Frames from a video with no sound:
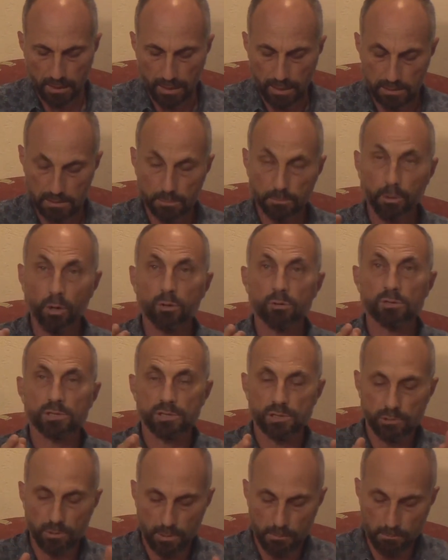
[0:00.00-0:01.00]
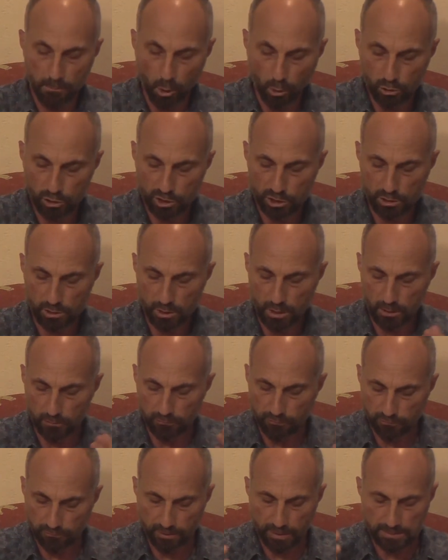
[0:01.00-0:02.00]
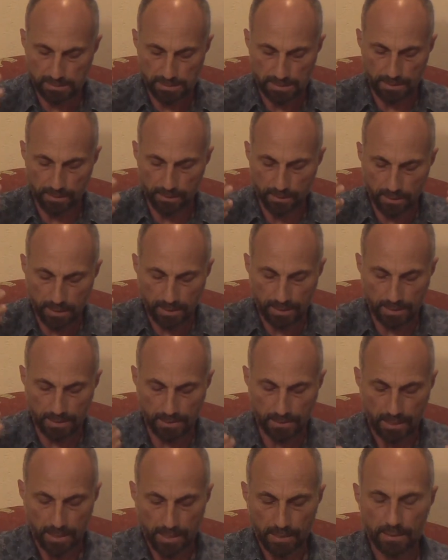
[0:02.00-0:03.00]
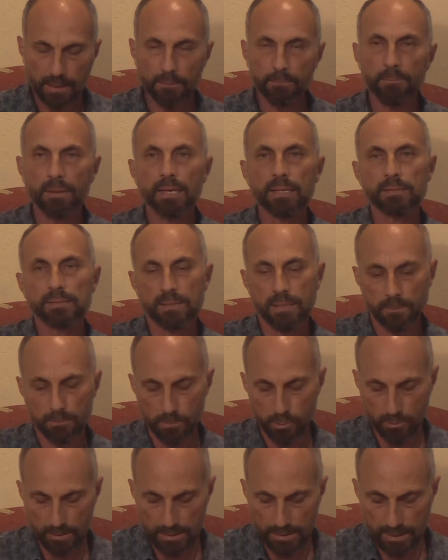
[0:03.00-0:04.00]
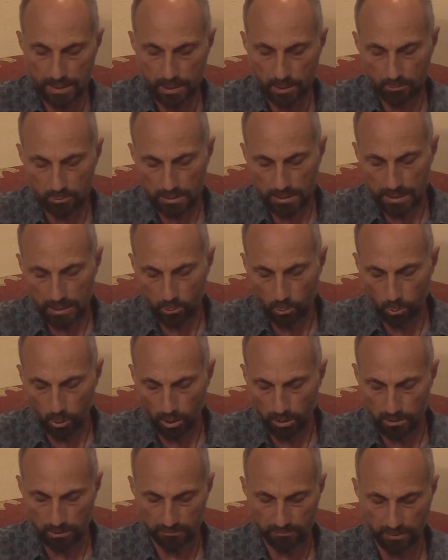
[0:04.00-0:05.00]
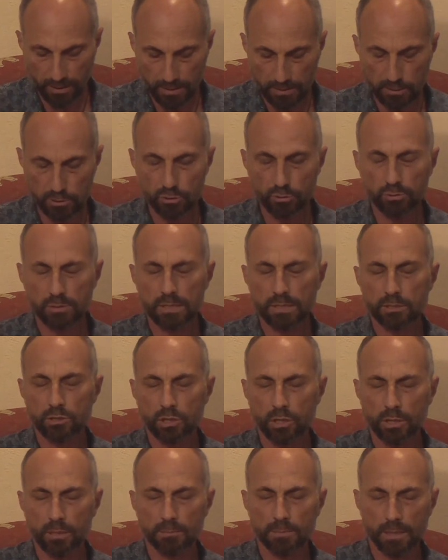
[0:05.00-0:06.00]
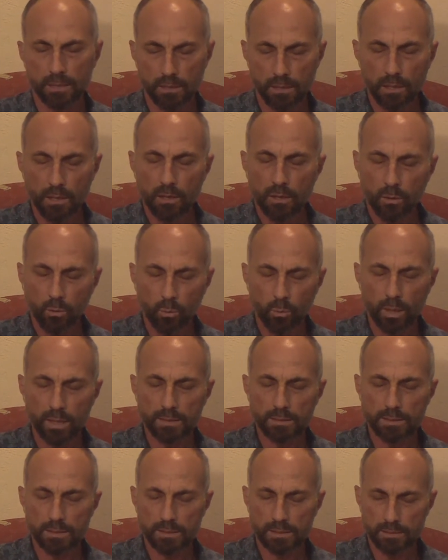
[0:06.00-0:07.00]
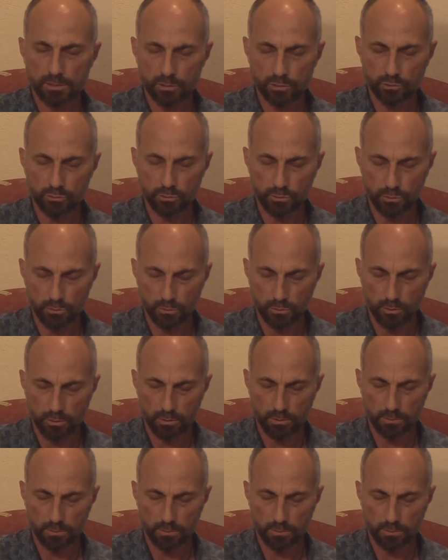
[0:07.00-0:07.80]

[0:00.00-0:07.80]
as opposed to emotion and fuzzy thinking that makes them uniquely qualified to determine what is true.